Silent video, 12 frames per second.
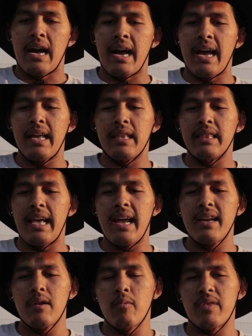I
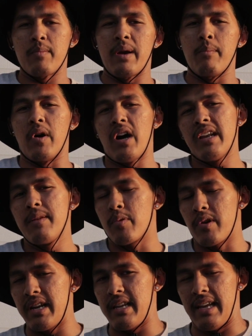landed with my
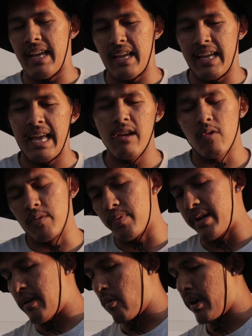body angled
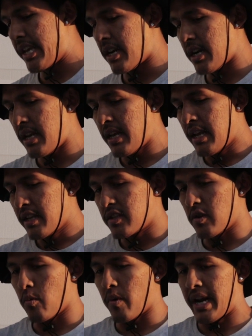pretty weird,
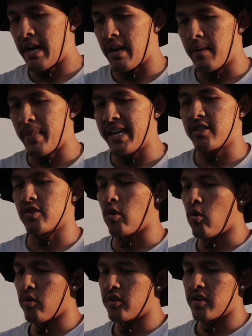to where my
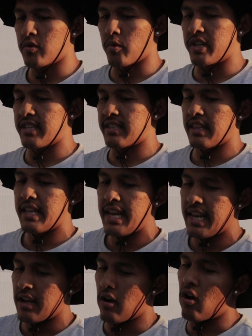shoulders were just
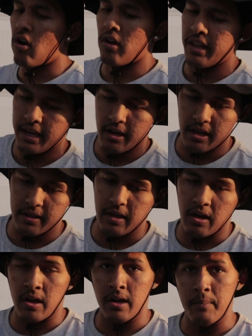leaning all in
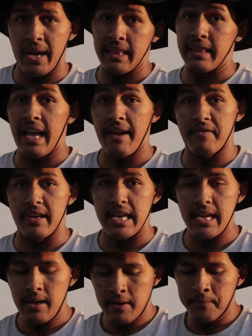on my left
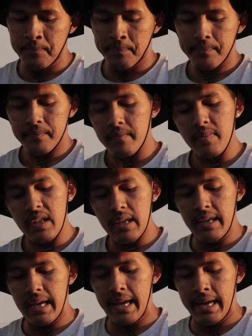knee,
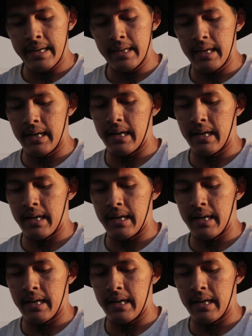and